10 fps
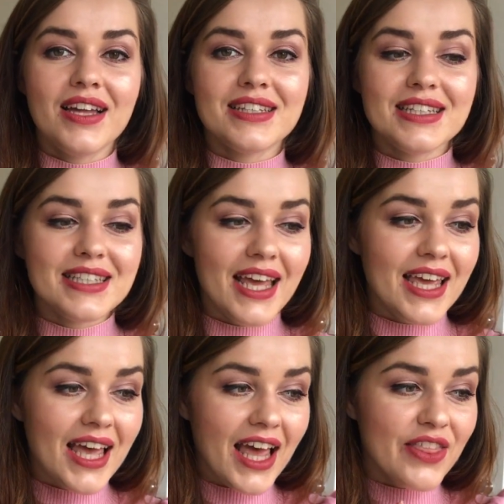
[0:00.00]

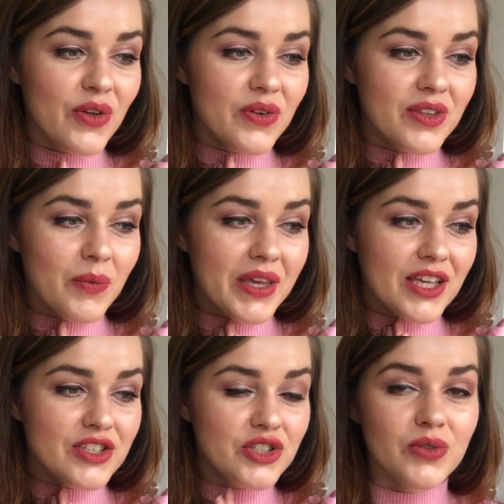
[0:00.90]
Today I thought that we
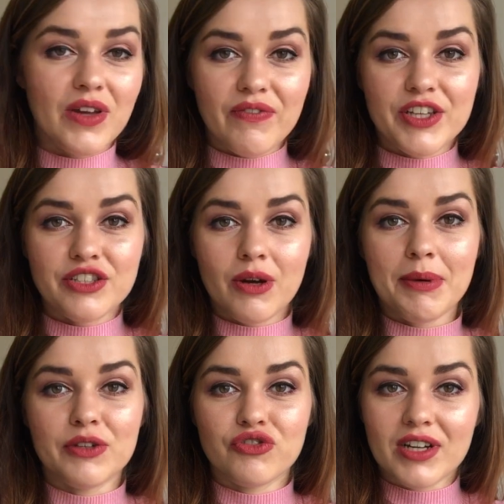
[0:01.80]
could do a video
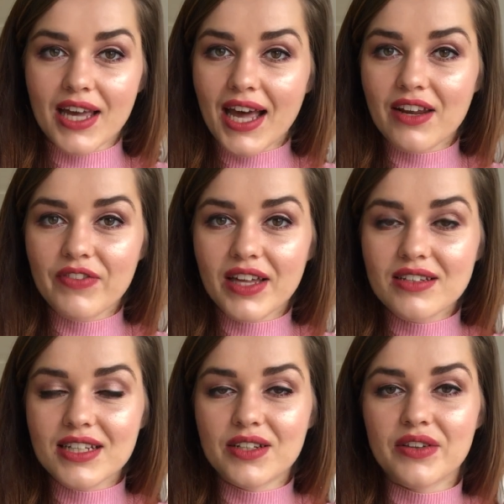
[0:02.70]
about Drunk
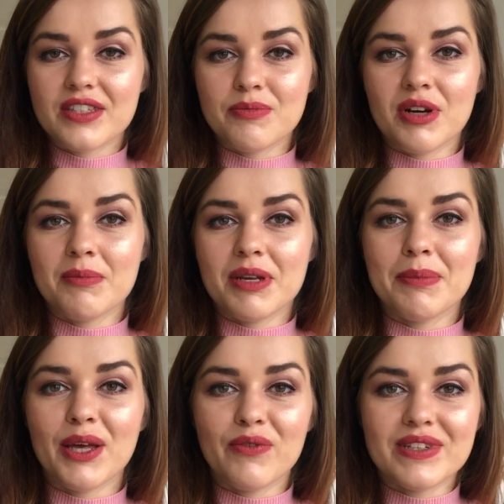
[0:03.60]
Elephant. I know this has probably been a
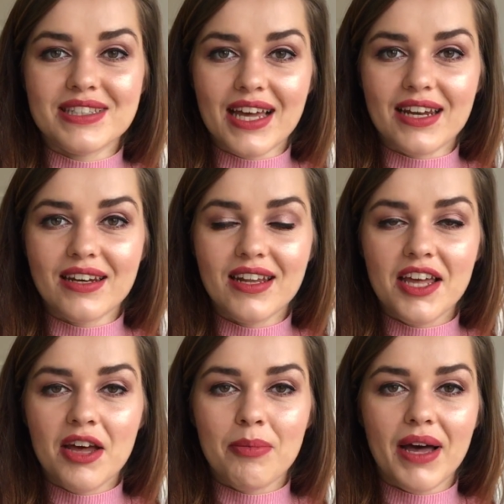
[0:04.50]
bit overdone,
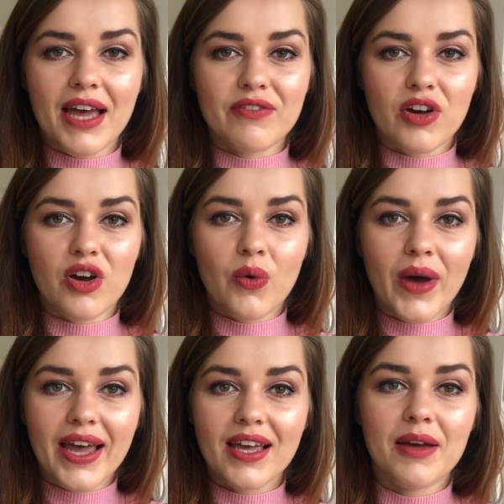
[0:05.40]
but I've got
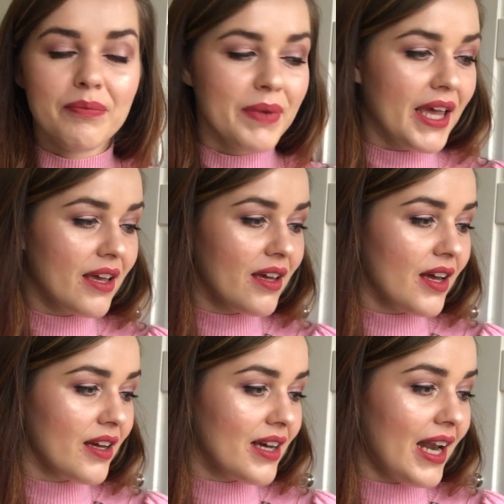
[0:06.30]
quite a big
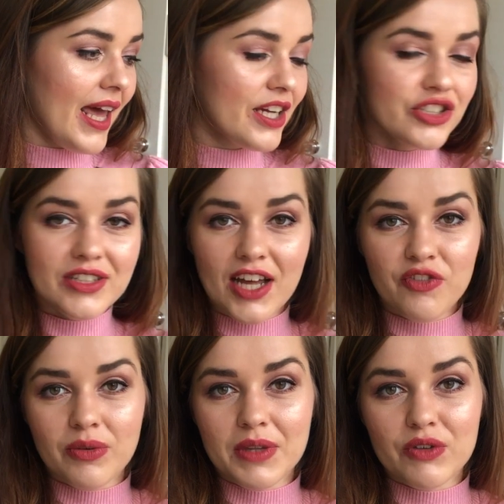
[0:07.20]
collection now
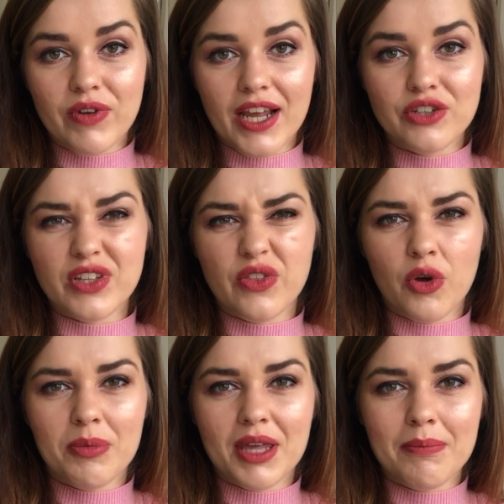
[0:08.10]
from their range. I thought
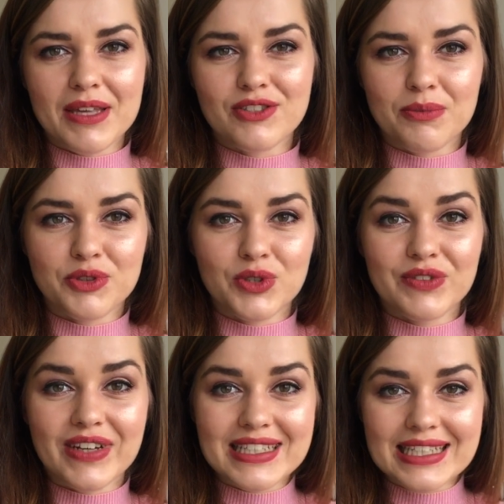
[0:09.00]
it would be a missed
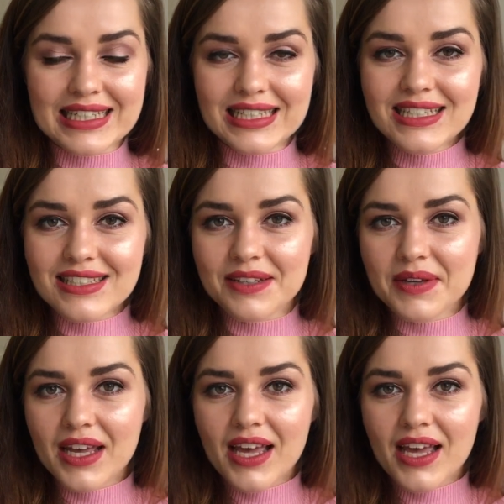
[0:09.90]
opportunity if I didn't.